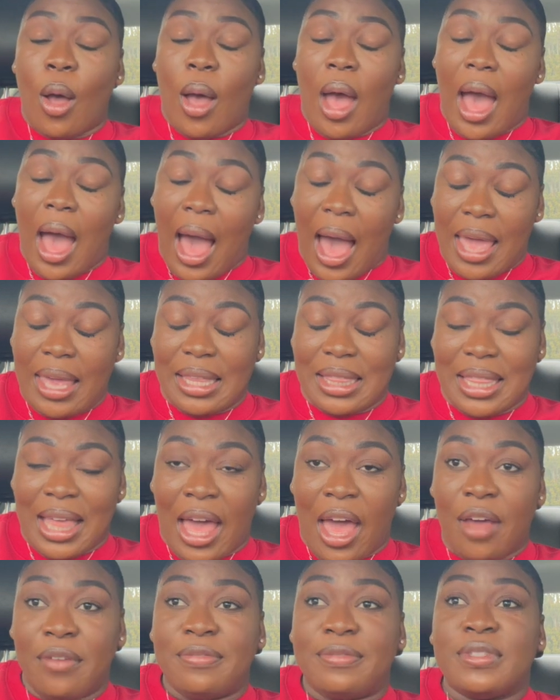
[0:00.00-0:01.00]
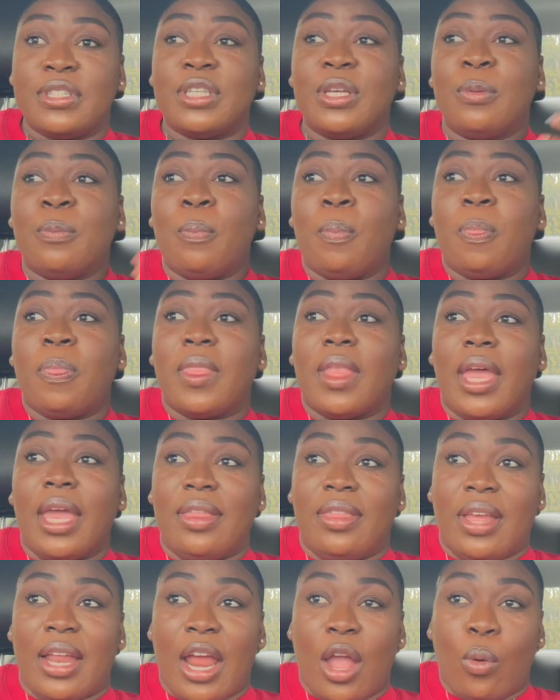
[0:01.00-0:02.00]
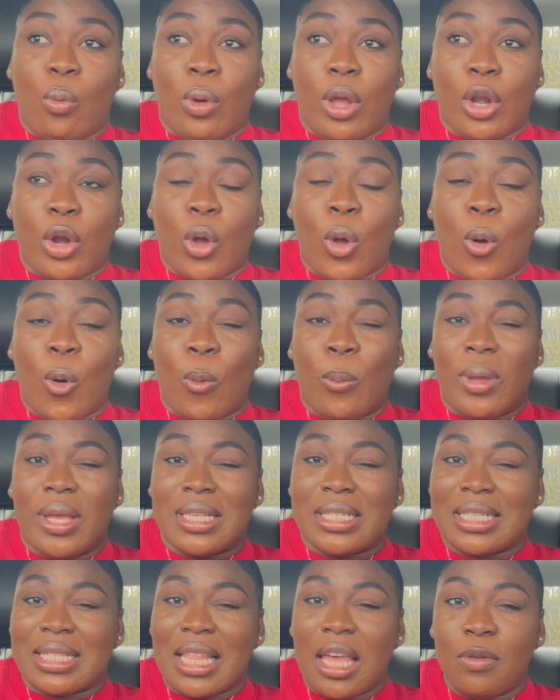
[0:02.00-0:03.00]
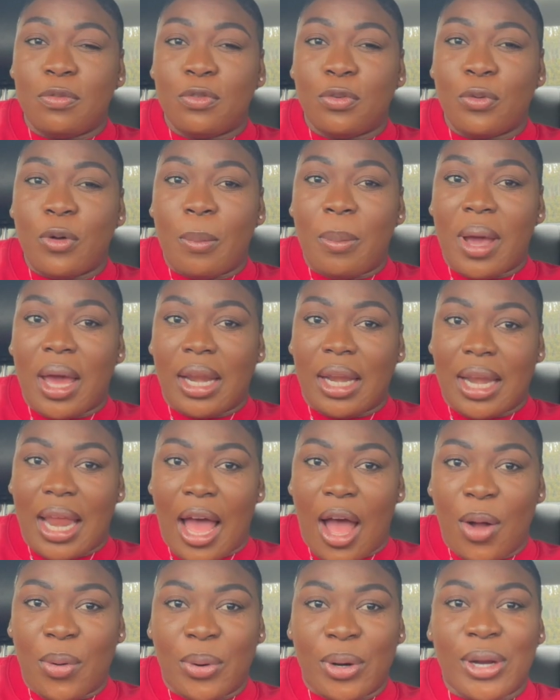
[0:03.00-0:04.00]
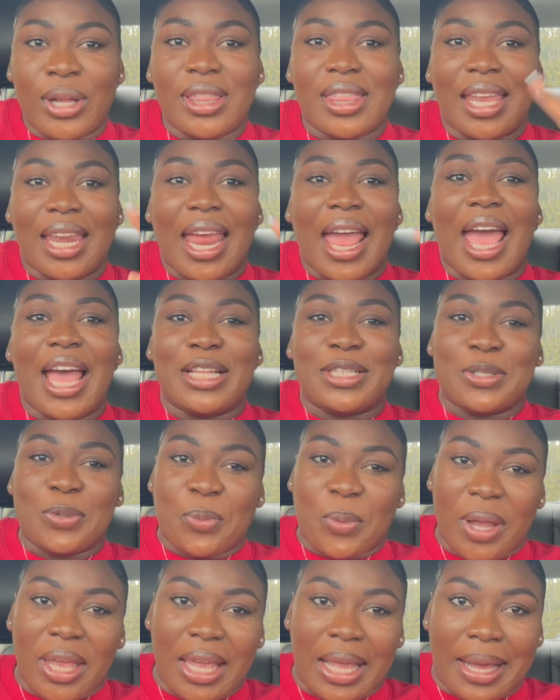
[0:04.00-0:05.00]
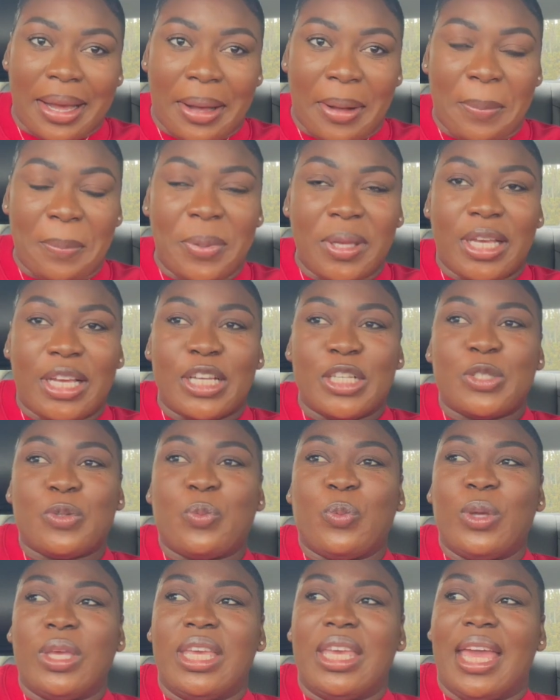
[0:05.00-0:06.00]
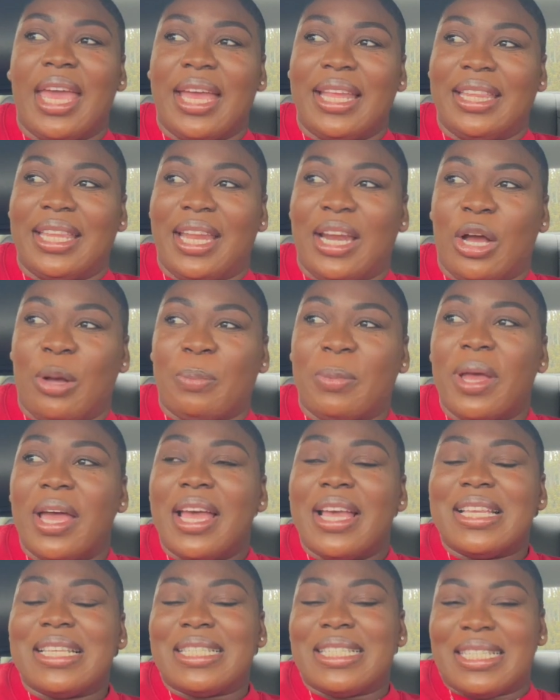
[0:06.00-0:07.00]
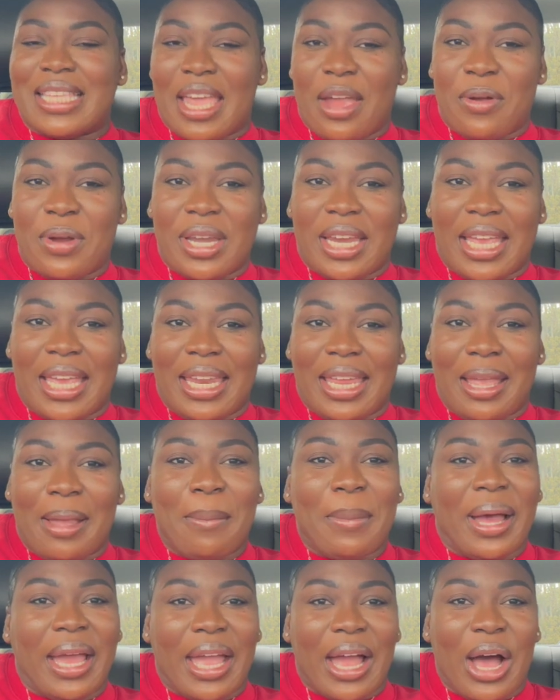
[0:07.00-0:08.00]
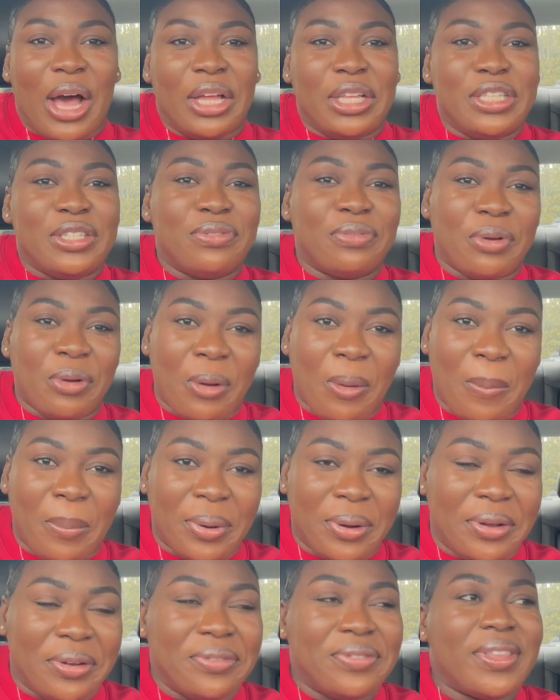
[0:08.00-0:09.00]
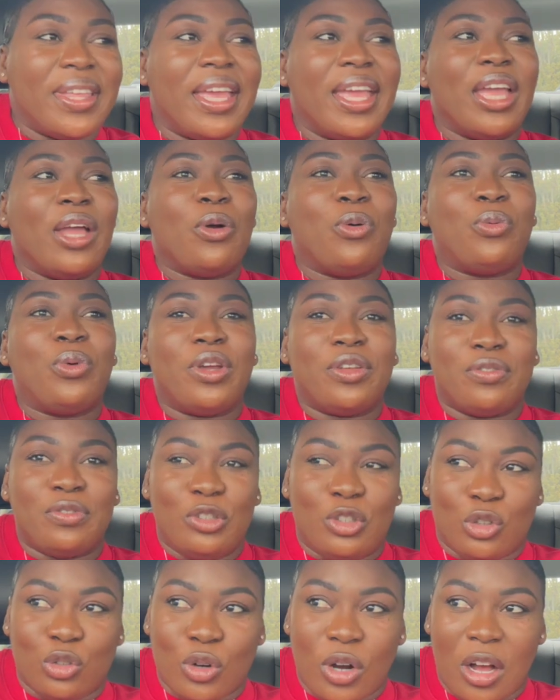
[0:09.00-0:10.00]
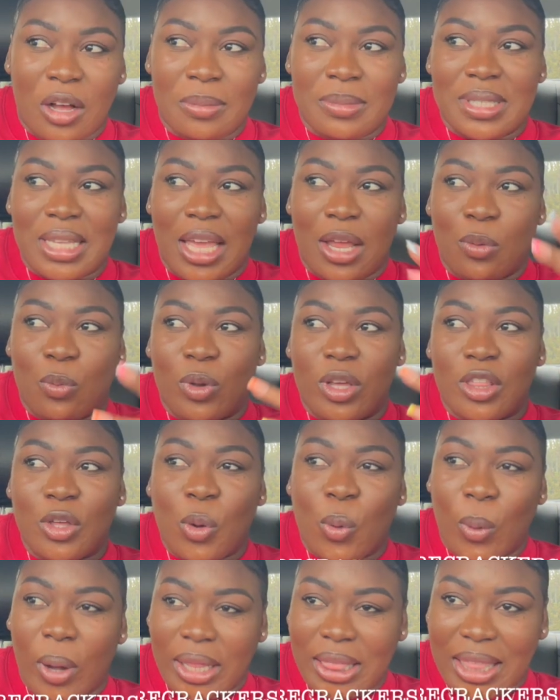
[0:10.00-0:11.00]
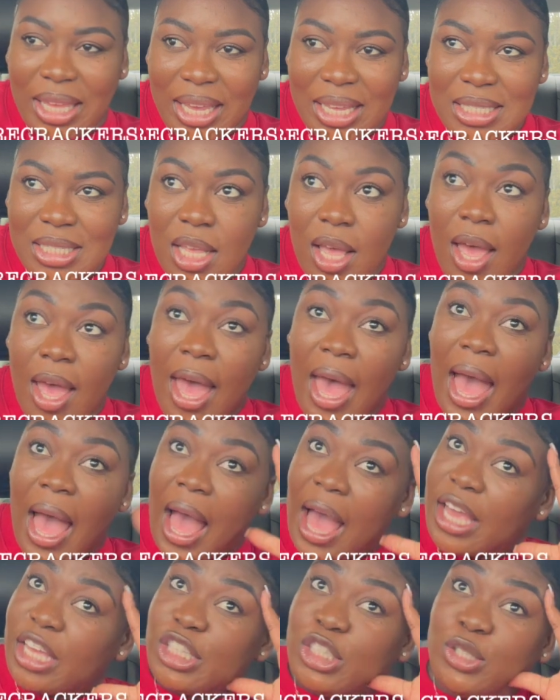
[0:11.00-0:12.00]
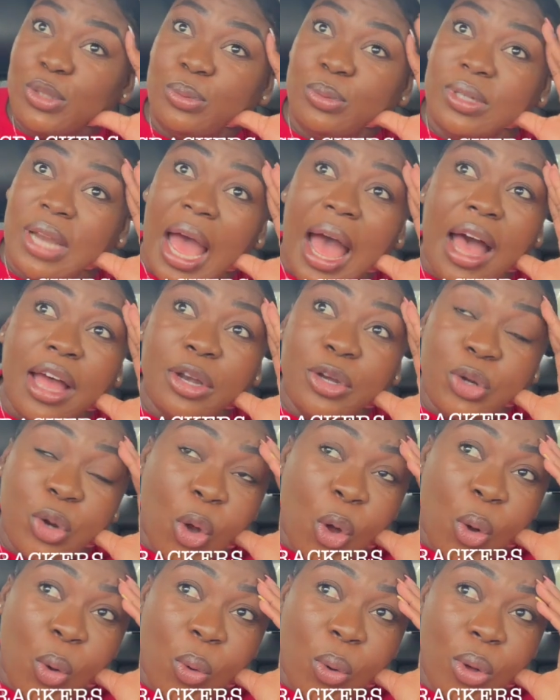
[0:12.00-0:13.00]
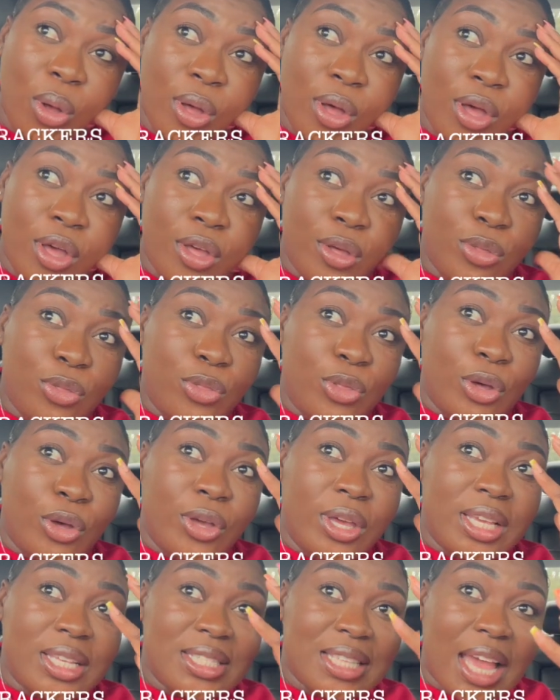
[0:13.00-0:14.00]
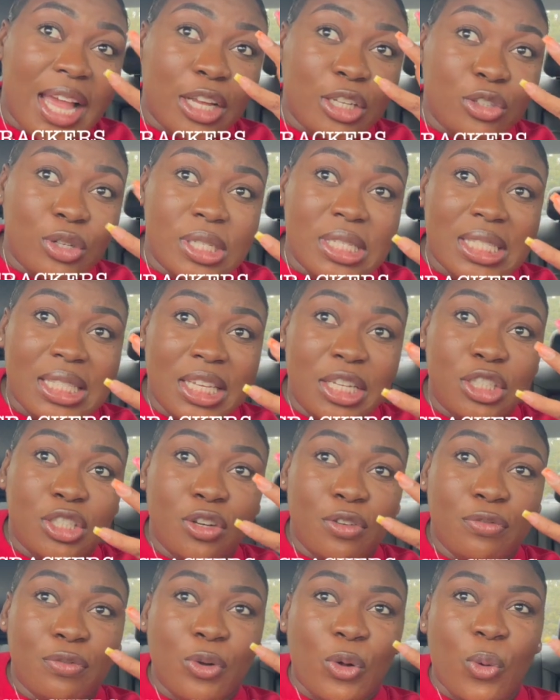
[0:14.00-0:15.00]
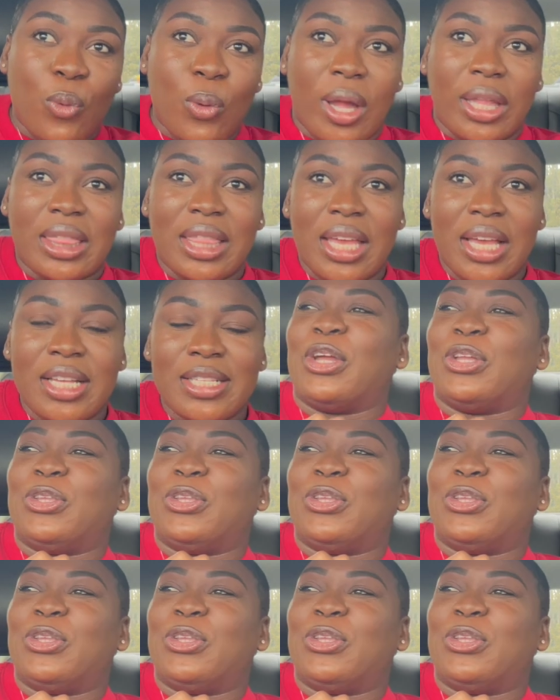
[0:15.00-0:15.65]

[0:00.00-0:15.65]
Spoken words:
I left. And then I went home and slept for about an hour. Then I had to wake up because we ended up serenading my aunt for her birthday with drums and with cohetes. I do not know the exact translation for cohetes.